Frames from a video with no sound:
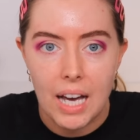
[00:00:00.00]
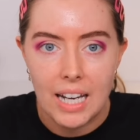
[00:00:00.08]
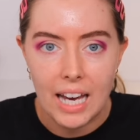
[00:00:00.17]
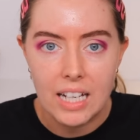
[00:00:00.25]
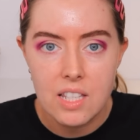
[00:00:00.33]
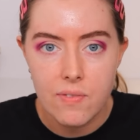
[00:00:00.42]
And
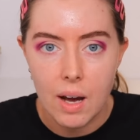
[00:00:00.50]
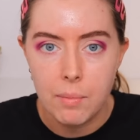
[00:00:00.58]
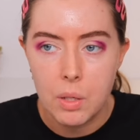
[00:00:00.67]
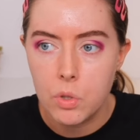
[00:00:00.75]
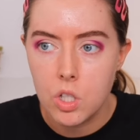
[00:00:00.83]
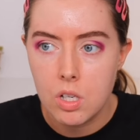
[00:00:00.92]
Annie's
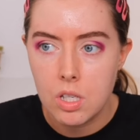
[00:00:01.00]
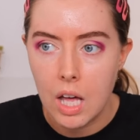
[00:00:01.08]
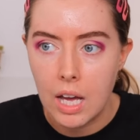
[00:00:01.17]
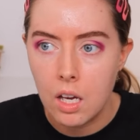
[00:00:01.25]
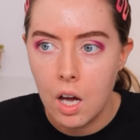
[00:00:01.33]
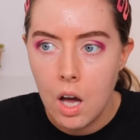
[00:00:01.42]
family were just
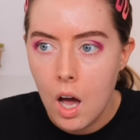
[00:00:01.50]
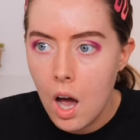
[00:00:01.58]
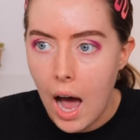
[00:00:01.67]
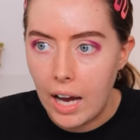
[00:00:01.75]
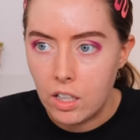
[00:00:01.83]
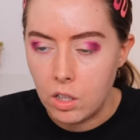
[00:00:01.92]
like,
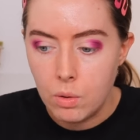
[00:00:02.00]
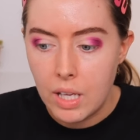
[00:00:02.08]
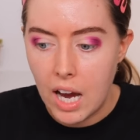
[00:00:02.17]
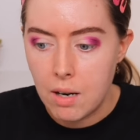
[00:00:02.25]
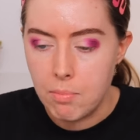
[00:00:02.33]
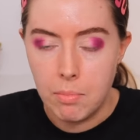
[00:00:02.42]
I knew they
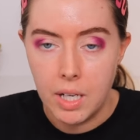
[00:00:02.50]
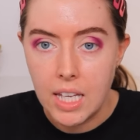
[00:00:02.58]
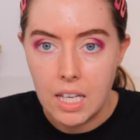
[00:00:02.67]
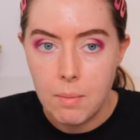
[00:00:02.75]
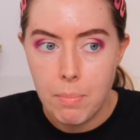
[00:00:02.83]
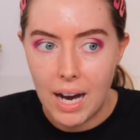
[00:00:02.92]
had
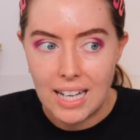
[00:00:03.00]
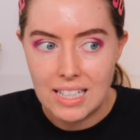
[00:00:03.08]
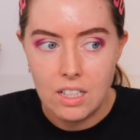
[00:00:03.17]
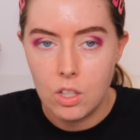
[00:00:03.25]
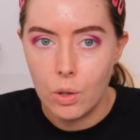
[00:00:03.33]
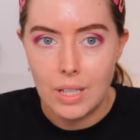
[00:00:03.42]
money, but I
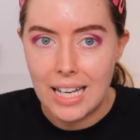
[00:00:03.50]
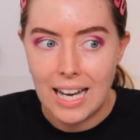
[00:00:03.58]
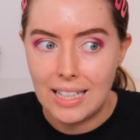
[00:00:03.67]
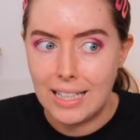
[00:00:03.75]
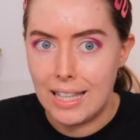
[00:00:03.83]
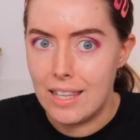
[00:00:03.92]
didn't know they
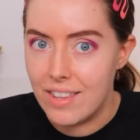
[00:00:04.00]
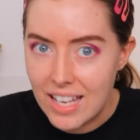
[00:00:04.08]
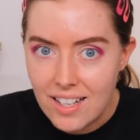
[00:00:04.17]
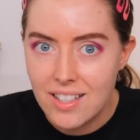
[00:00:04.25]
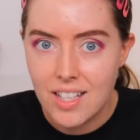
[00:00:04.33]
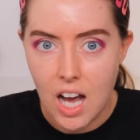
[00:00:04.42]
had
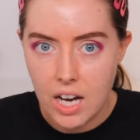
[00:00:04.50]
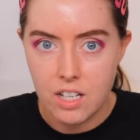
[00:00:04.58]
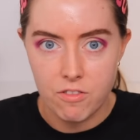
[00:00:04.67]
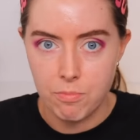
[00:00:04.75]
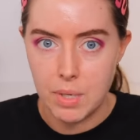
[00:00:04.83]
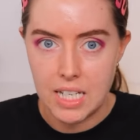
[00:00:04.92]
this
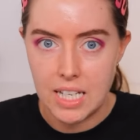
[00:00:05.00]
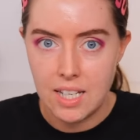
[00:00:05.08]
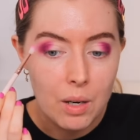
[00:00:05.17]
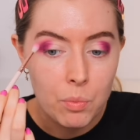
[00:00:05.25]
kind of money.